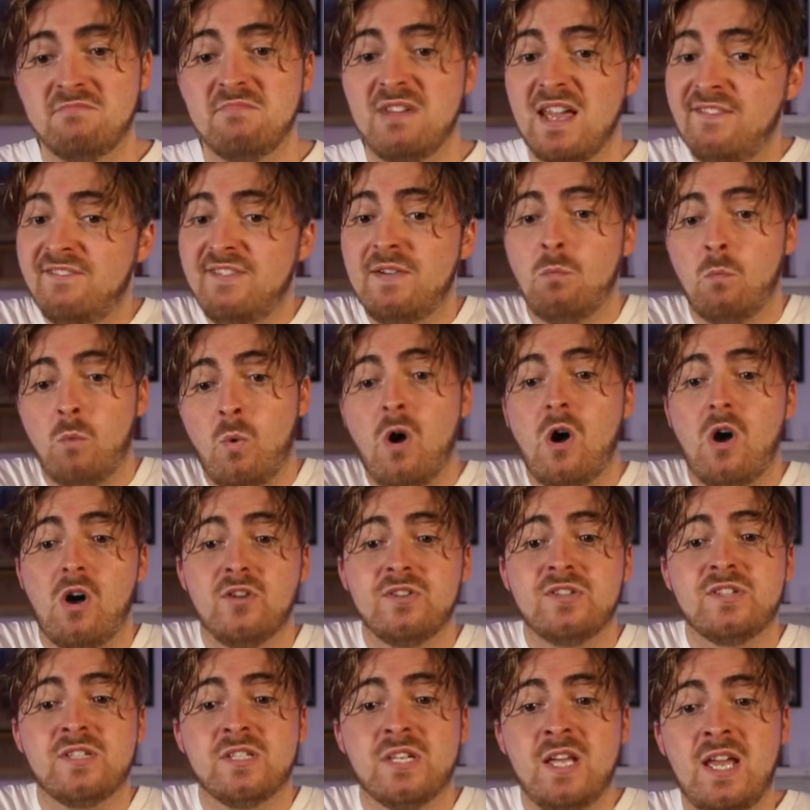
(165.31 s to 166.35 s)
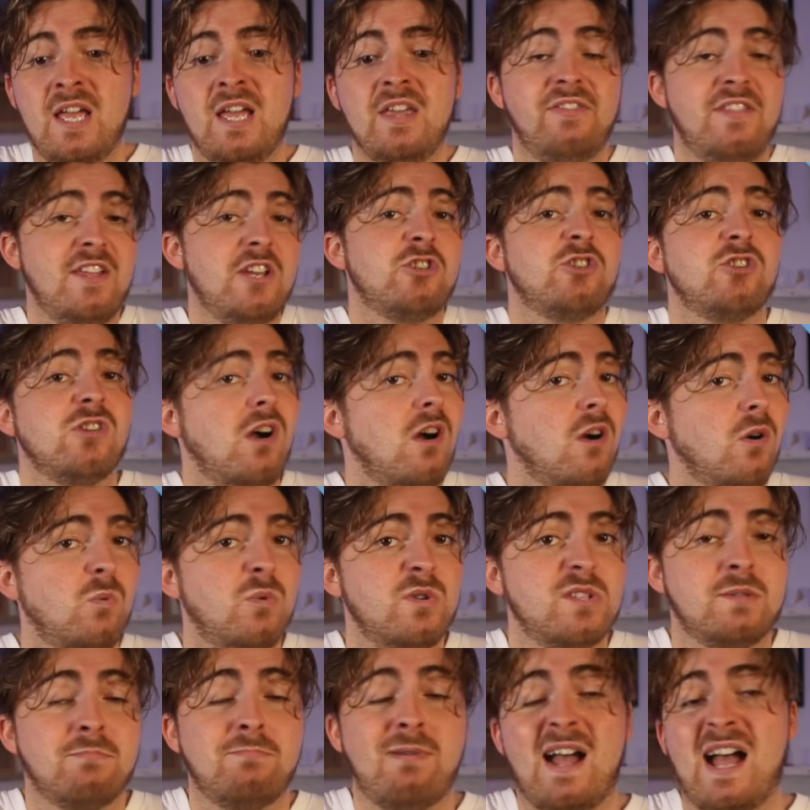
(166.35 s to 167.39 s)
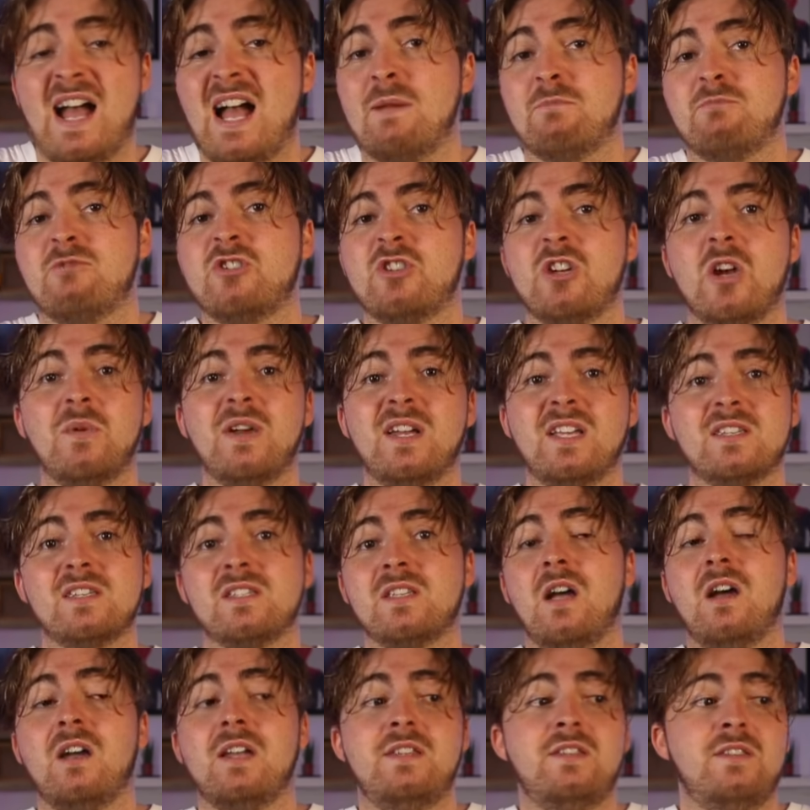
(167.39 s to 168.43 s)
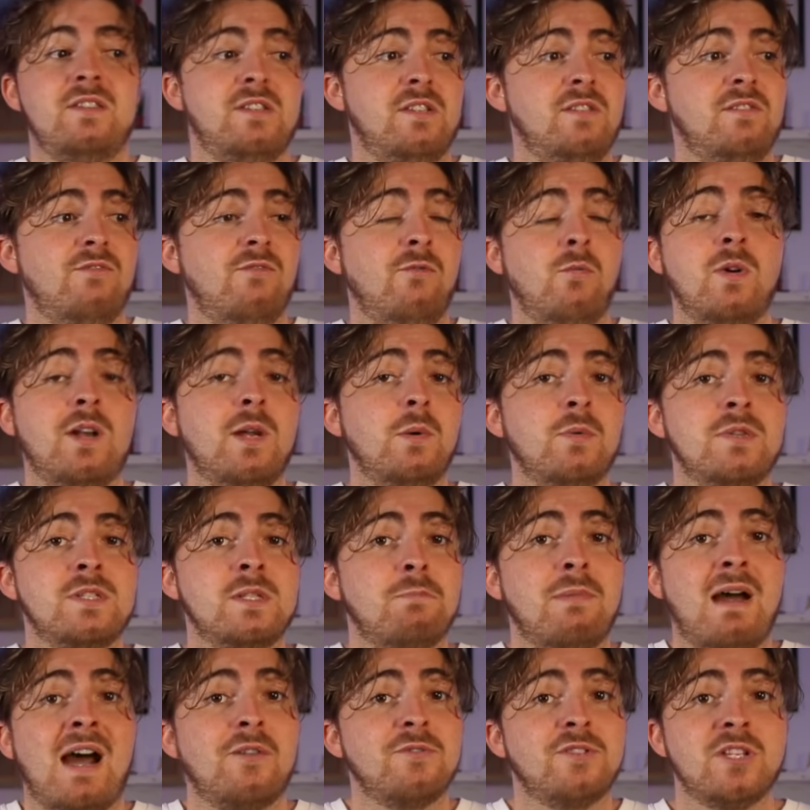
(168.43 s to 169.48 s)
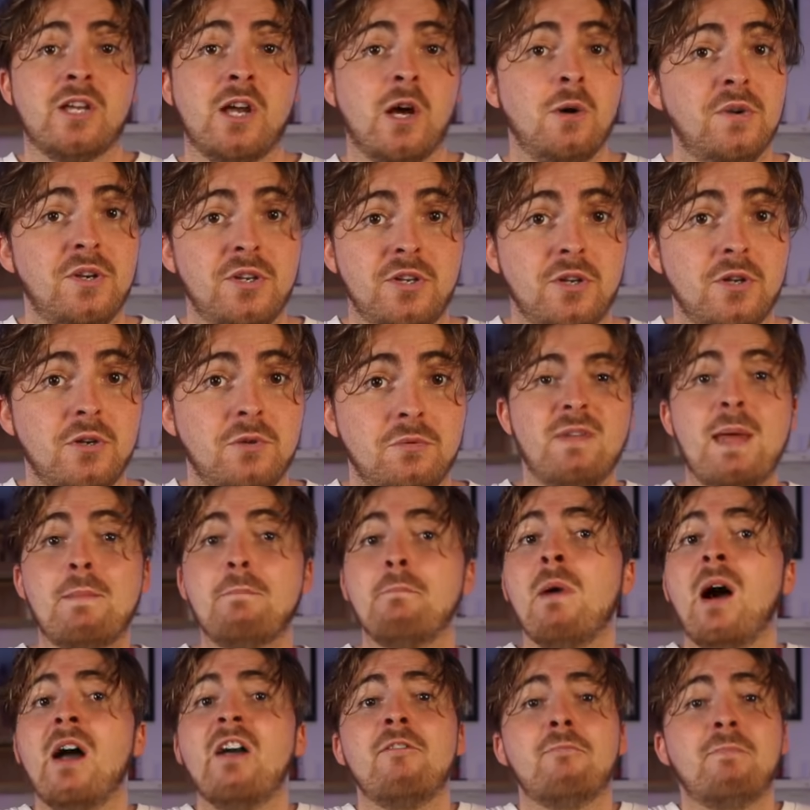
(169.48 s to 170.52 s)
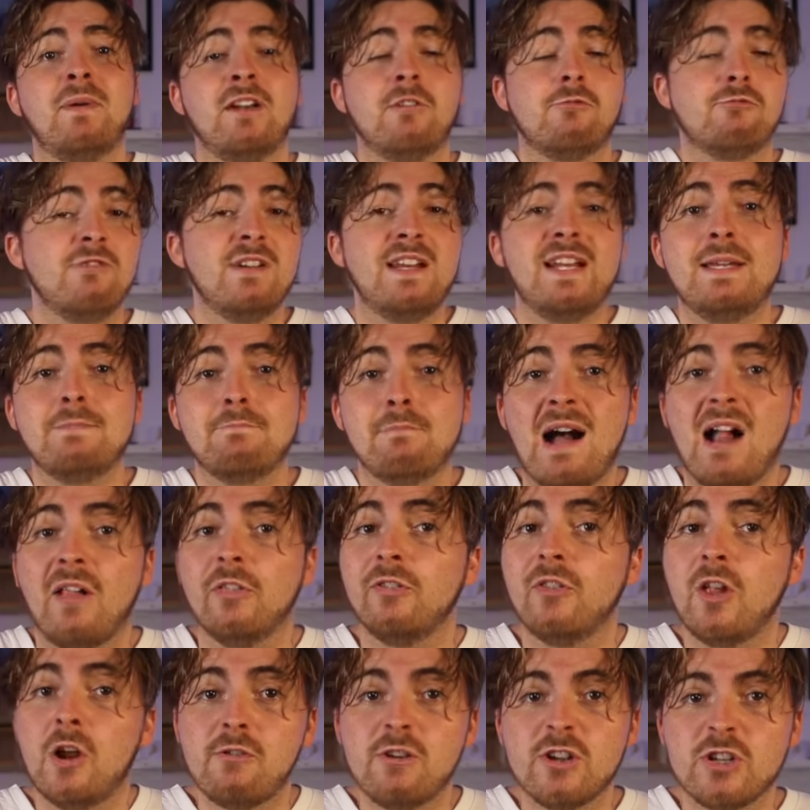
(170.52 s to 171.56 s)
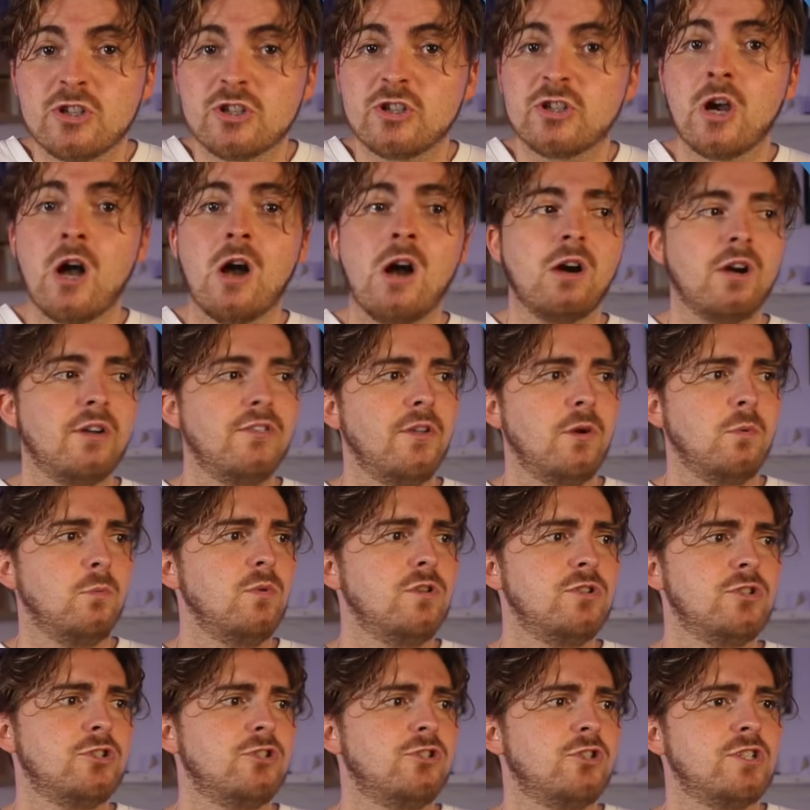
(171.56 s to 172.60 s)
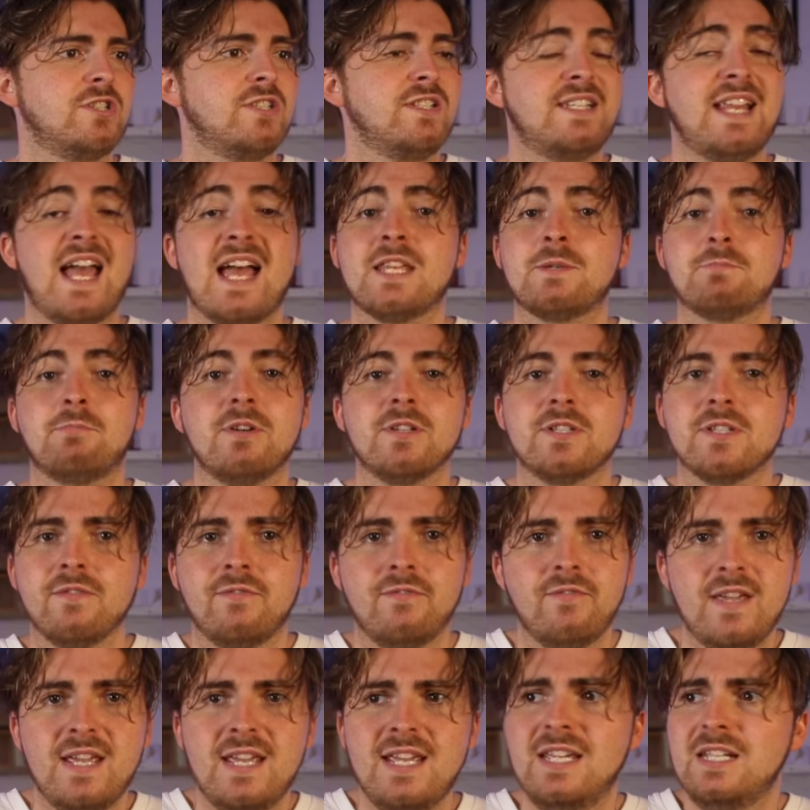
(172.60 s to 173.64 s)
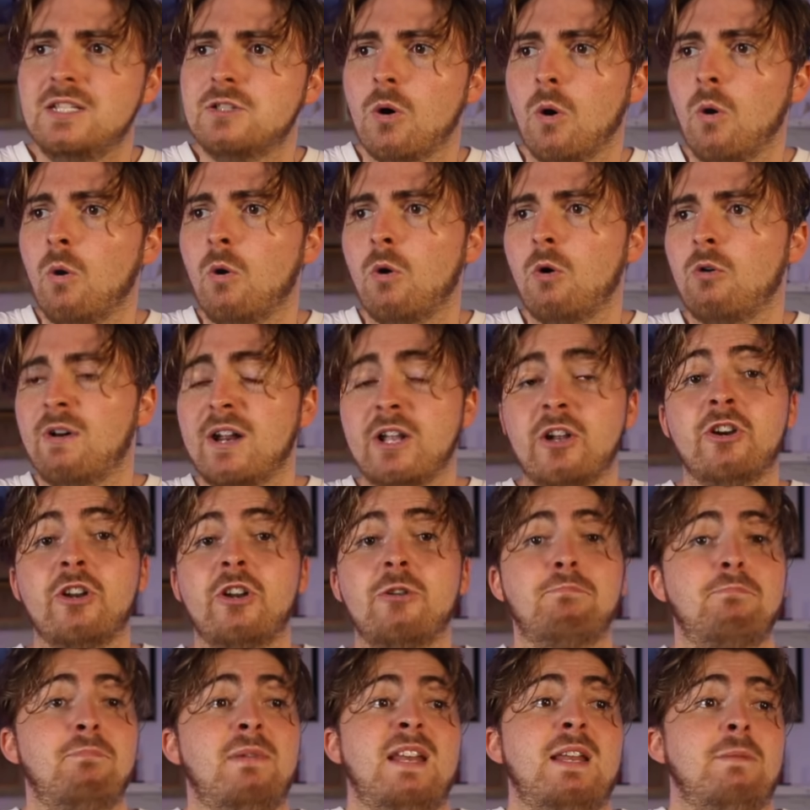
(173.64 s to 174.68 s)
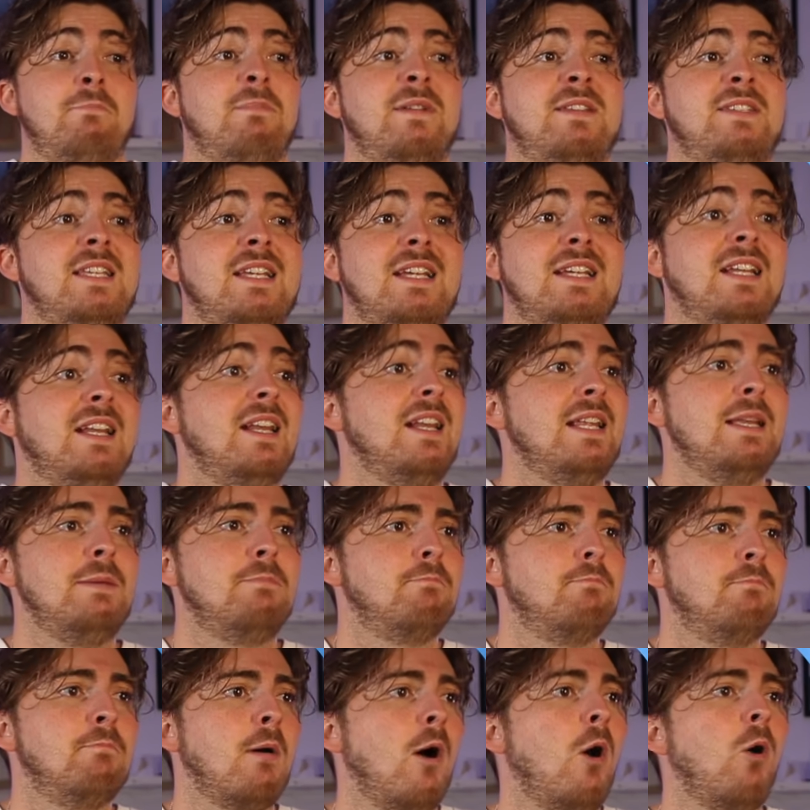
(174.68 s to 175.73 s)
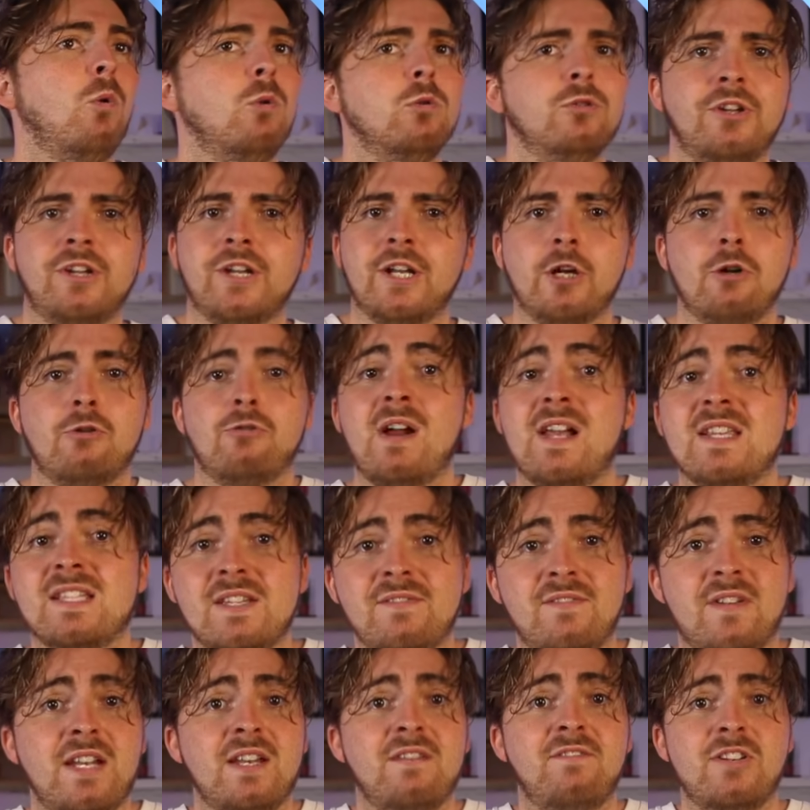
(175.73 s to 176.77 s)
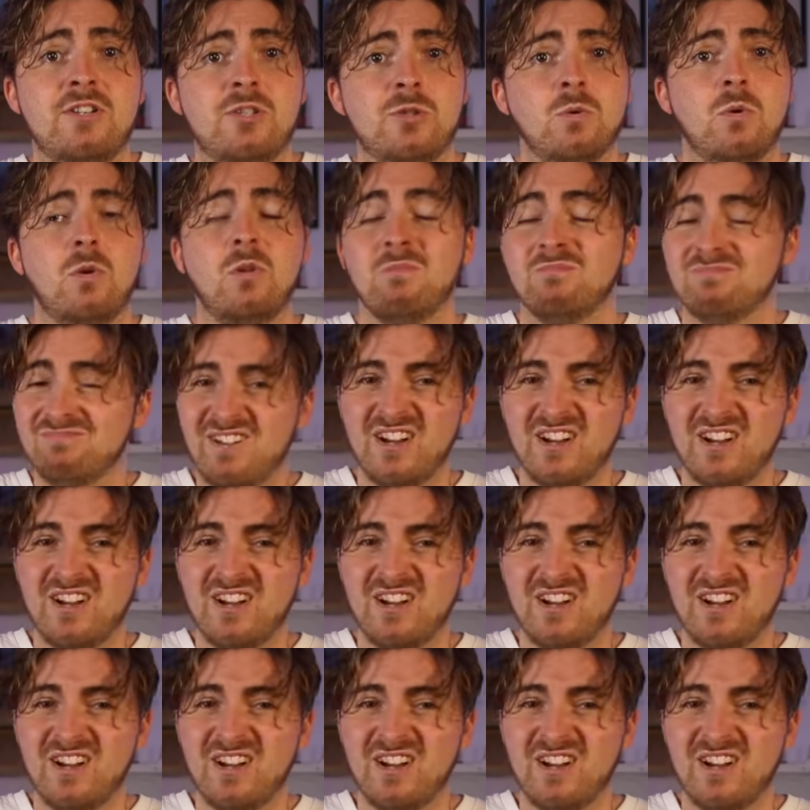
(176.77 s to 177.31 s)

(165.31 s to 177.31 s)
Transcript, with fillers: If it was, this shark was perhaps showing signs of what it was about to go and do. It might have been a really malnourished shark that was just desperate to feed, or it could have been a particularly bold and aggressive individual.